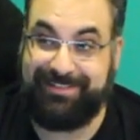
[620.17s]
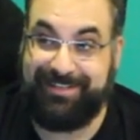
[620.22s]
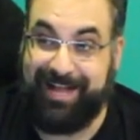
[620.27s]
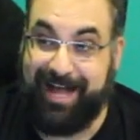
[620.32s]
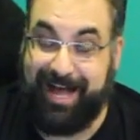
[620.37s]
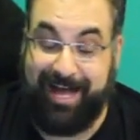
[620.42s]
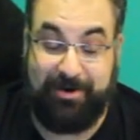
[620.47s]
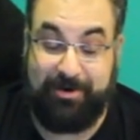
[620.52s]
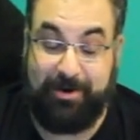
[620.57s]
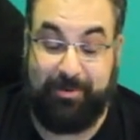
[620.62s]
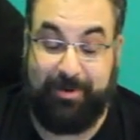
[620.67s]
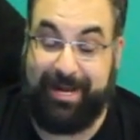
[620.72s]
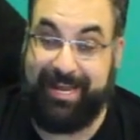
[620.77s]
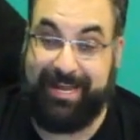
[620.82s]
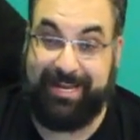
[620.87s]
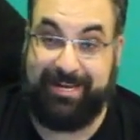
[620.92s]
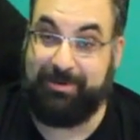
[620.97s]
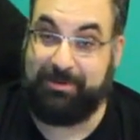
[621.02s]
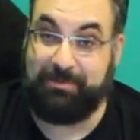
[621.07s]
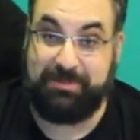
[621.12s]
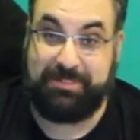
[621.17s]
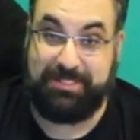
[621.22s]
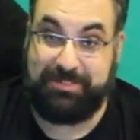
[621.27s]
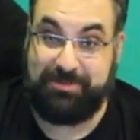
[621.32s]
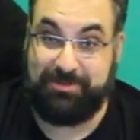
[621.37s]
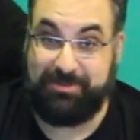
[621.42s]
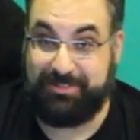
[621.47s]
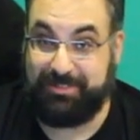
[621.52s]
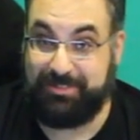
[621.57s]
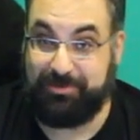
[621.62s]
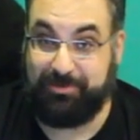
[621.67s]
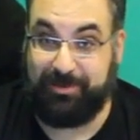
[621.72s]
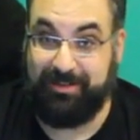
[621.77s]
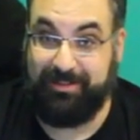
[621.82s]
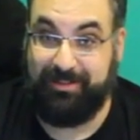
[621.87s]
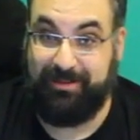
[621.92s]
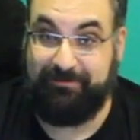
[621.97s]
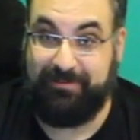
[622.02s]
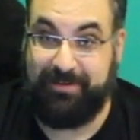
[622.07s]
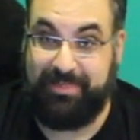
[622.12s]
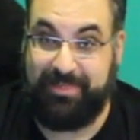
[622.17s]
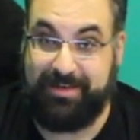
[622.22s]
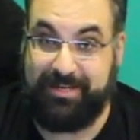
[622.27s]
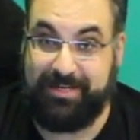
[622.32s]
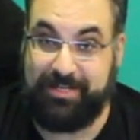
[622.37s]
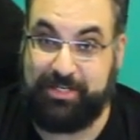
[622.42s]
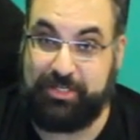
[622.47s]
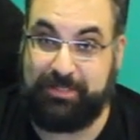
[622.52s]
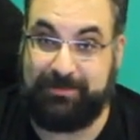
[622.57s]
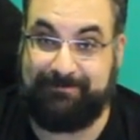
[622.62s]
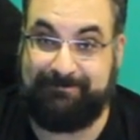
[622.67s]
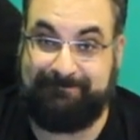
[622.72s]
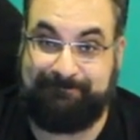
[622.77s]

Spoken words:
I don't know why anyone would do a tutorial on 5th edition.